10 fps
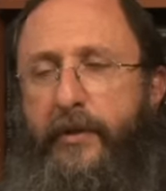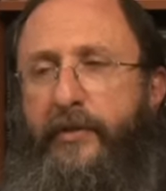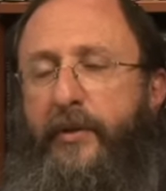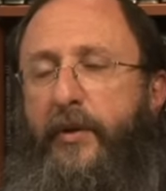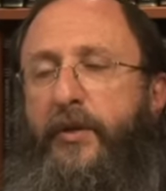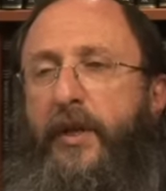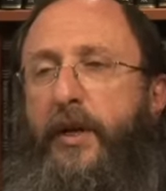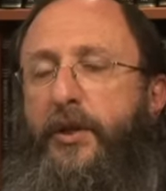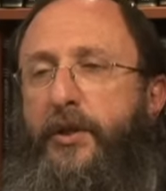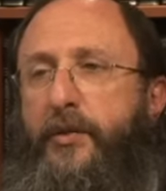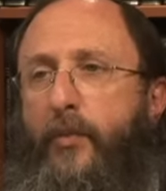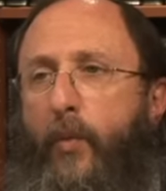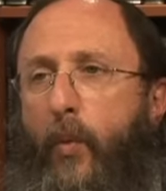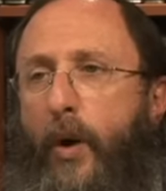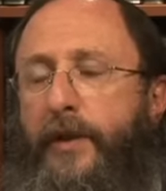throughout the ages
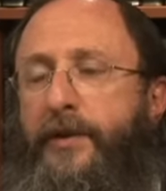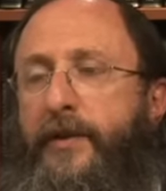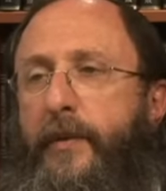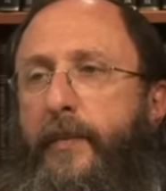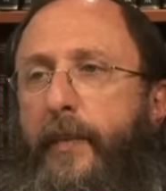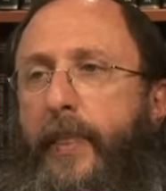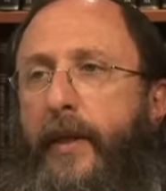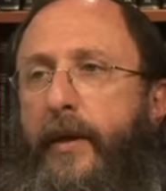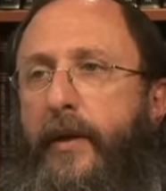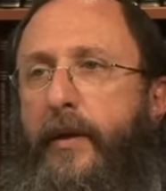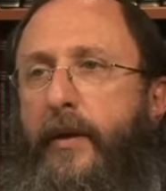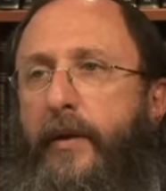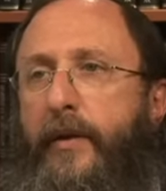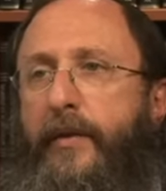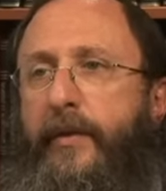what
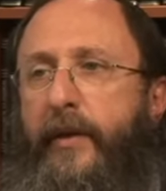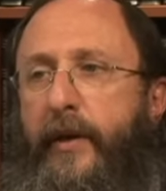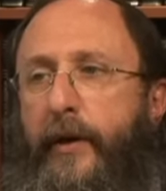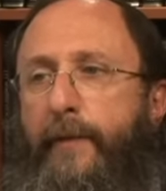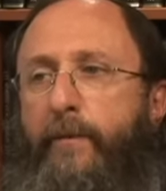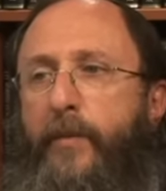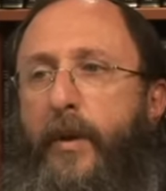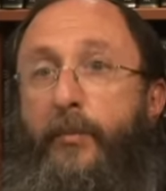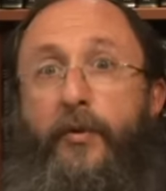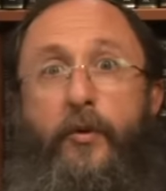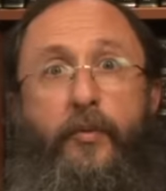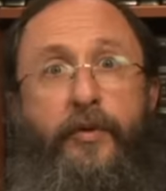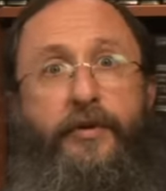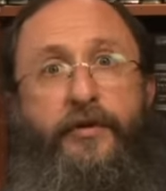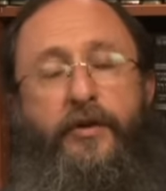the
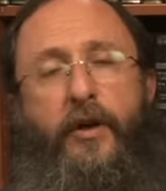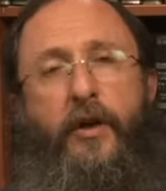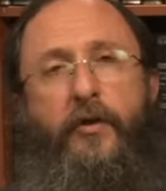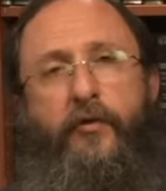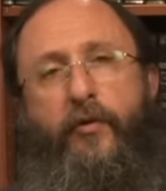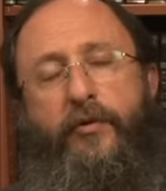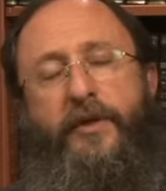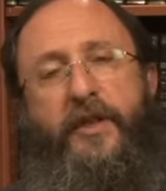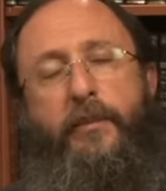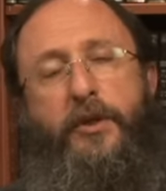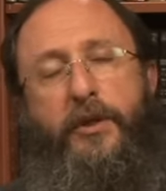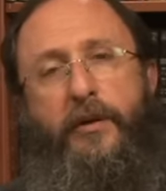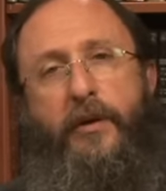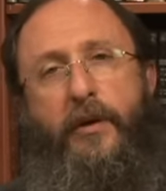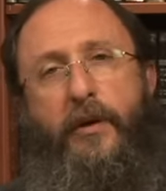blueprint for
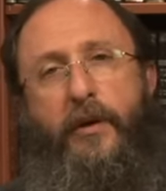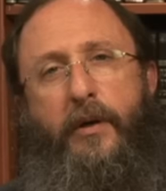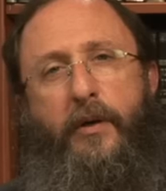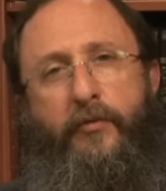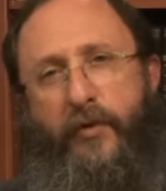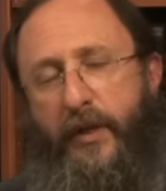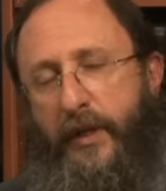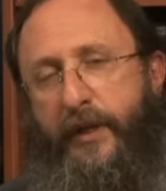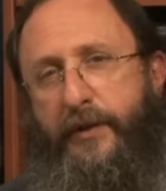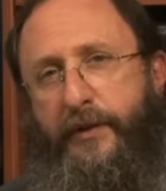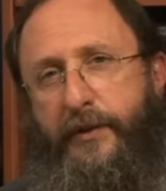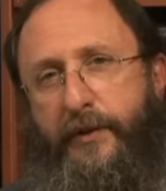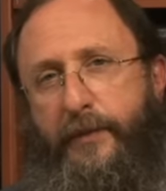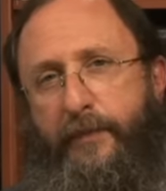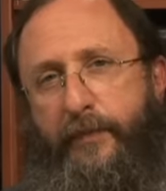redemption really
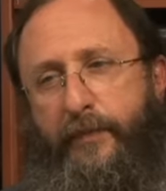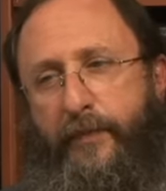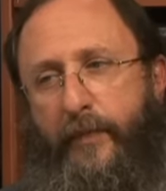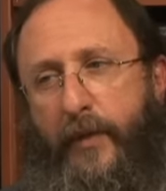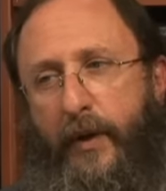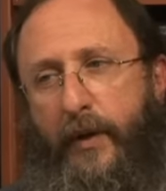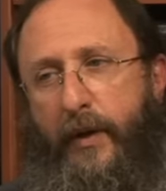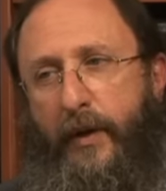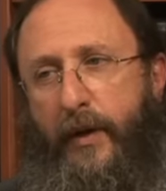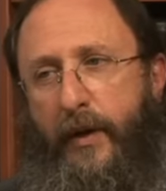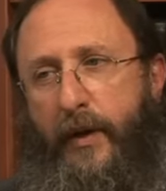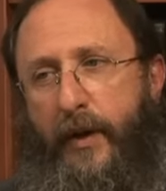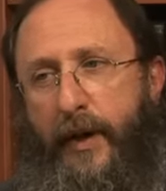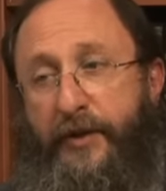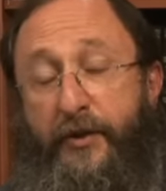is.
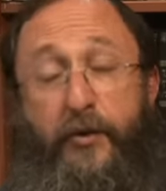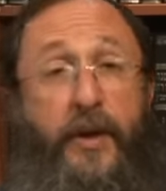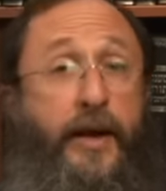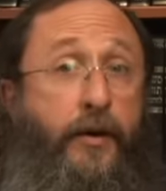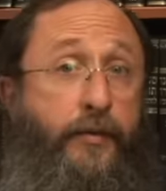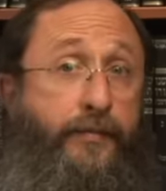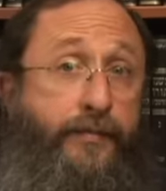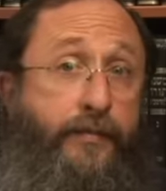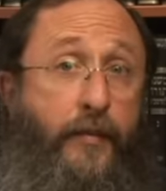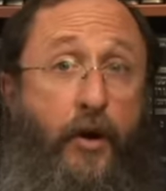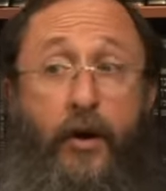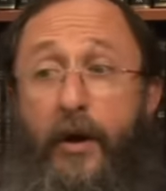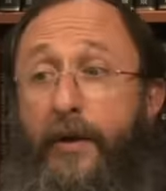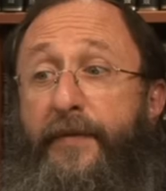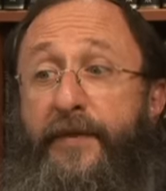And so now,
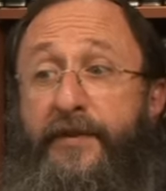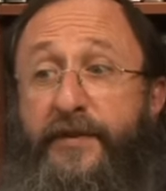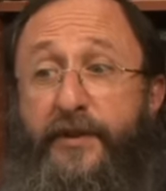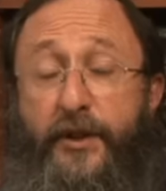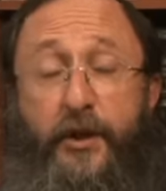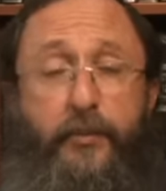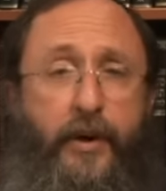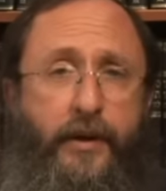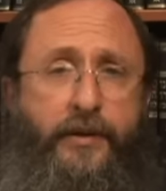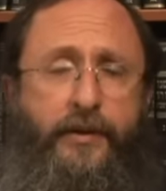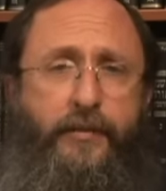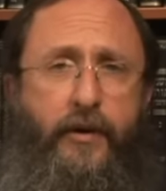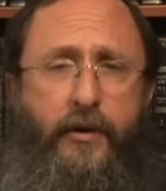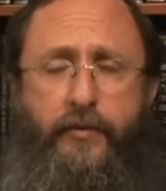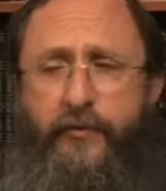on this Shabbat
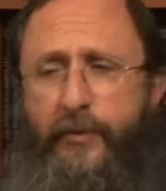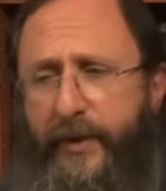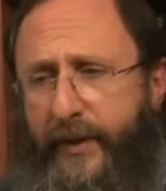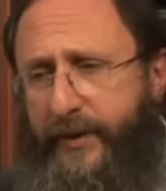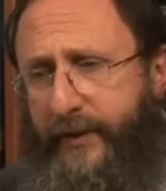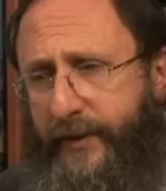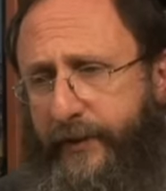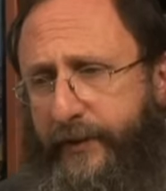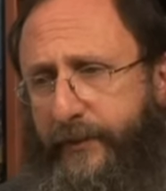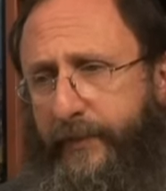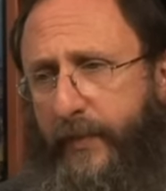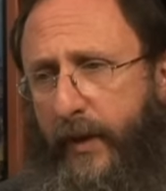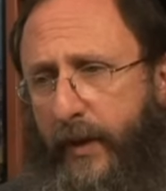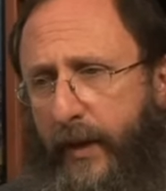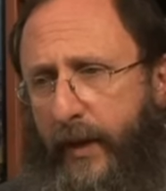of repentance,
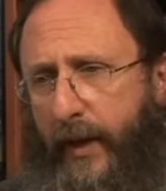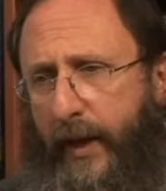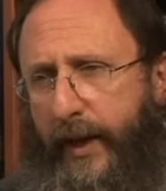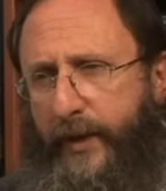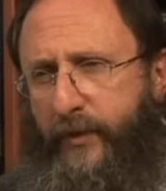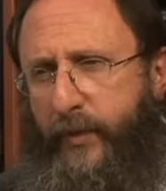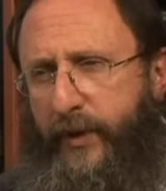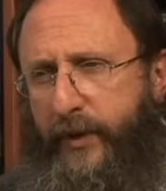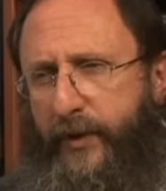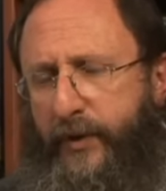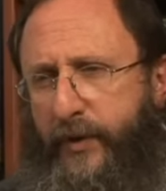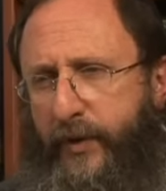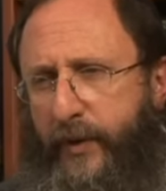as we